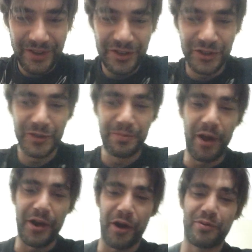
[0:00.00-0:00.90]
to
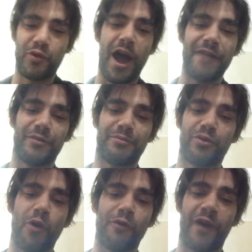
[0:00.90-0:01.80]
spread our private
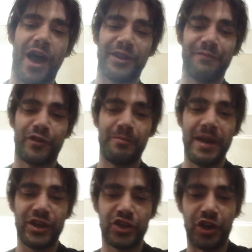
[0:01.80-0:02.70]
profile
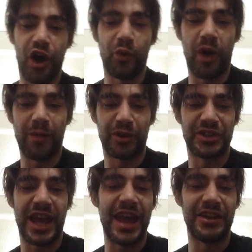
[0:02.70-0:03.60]
information, all while
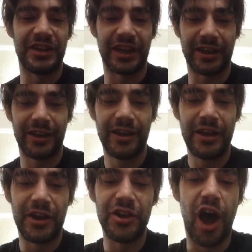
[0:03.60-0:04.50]
pretending
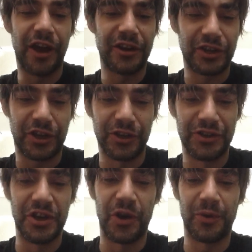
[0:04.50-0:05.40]
not to
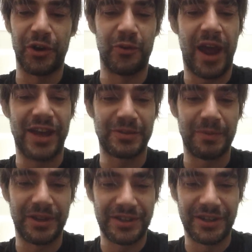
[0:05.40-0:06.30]
condone
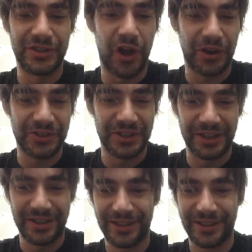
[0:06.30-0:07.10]
harassment and doxing.